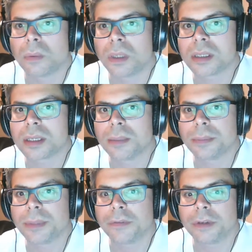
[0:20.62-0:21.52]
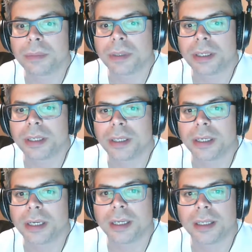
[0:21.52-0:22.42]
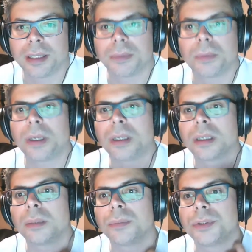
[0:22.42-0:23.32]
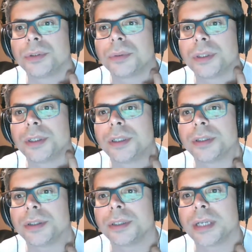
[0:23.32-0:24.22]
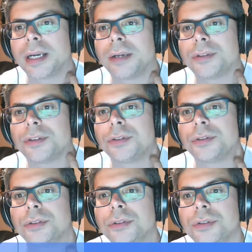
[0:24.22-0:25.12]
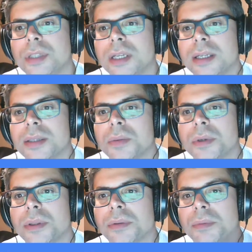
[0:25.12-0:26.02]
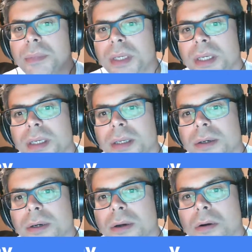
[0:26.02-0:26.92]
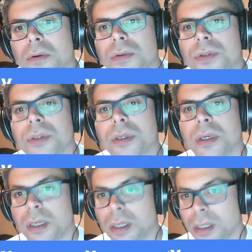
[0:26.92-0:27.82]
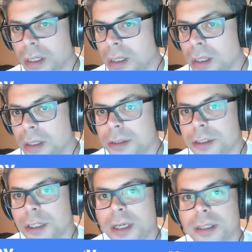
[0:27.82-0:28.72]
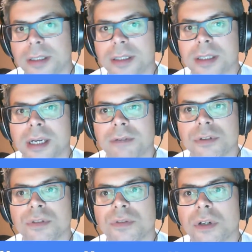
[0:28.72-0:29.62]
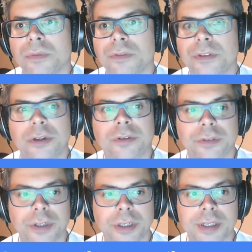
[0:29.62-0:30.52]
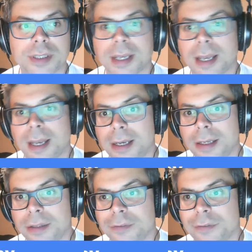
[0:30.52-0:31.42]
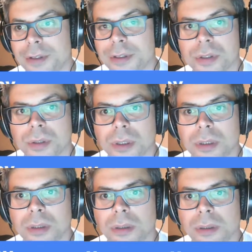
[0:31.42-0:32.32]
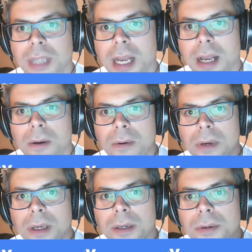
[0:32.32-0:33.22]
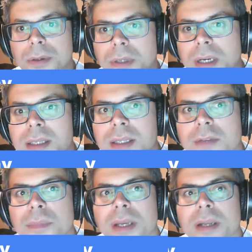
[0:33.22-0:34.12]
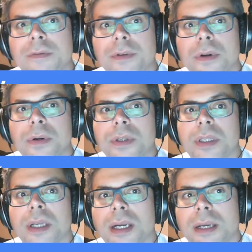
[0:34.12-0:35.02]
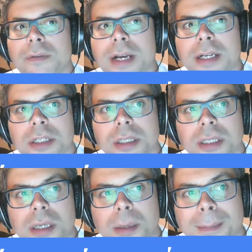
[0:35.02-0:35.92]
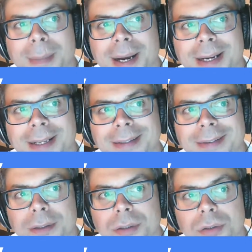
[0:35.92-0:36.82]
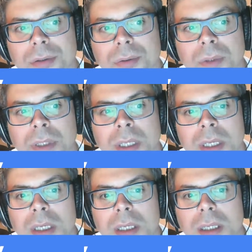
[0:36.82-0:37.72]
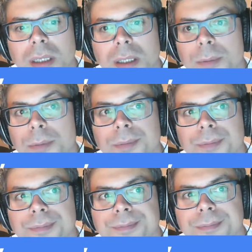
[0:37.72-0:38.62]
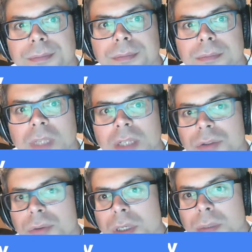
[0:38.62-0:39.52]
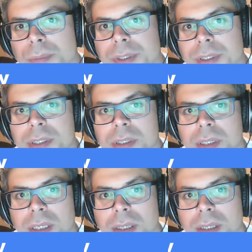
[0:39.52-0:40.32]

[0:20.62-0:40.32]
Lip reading: What's up, everybody, and welcome to another How To Tuesdays with me, your host, John Katsavos from VO Fitness and the Fitness Oracle. Now, I know you guys may have noticed that I've actually combined um, the two companies.